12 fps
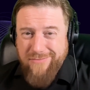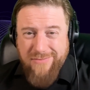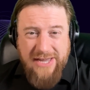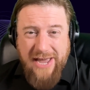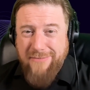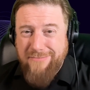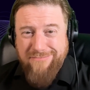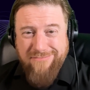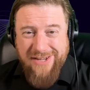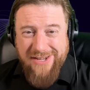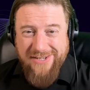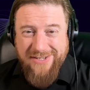10
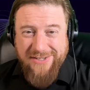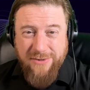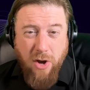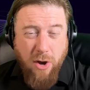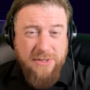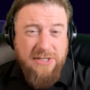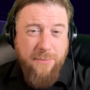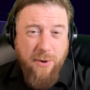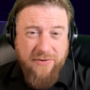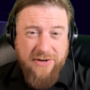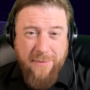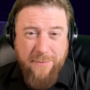is almost the
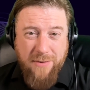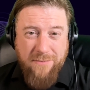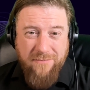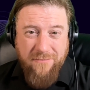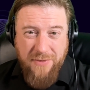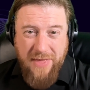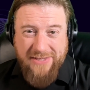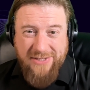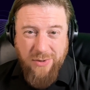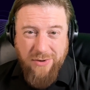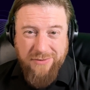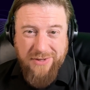perfect number for that
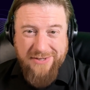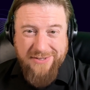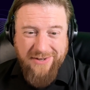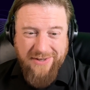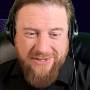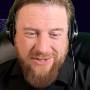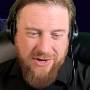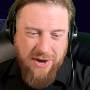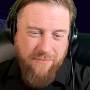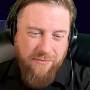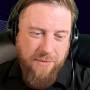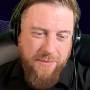sort of list, unless you
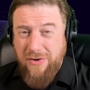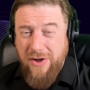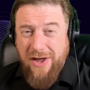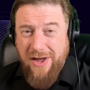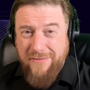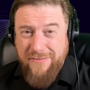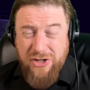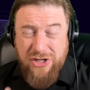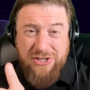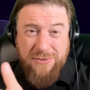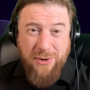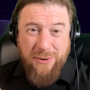come from a
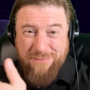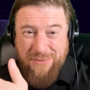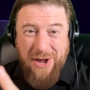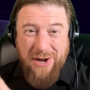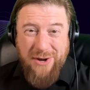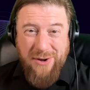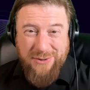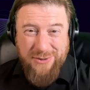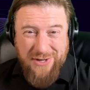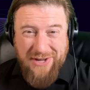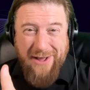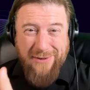vigesimal
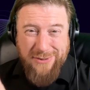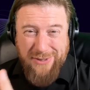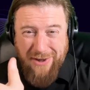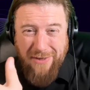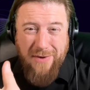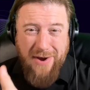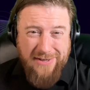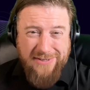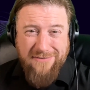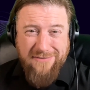culture that counts like on their hands and